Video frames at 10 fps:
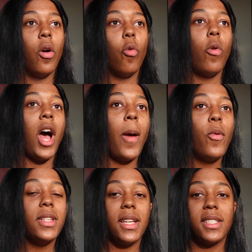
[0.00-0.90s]
Well, I'm
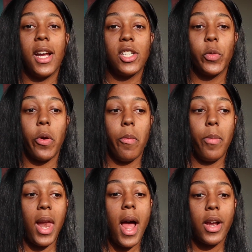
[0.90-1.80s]
on testosterone
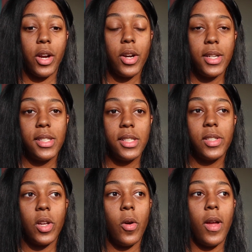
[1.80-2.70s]
blockers,
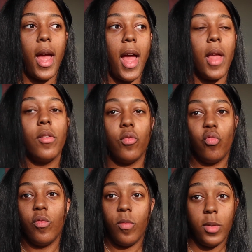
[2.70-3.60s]
so I have
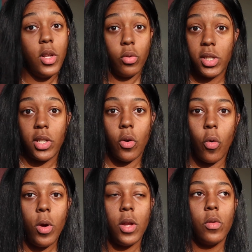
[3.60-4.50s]
little to no
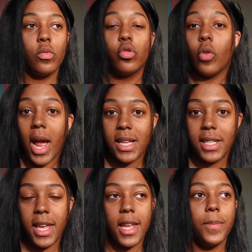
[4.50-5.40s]
oil, dry
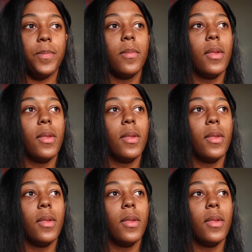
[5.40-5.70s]
skin.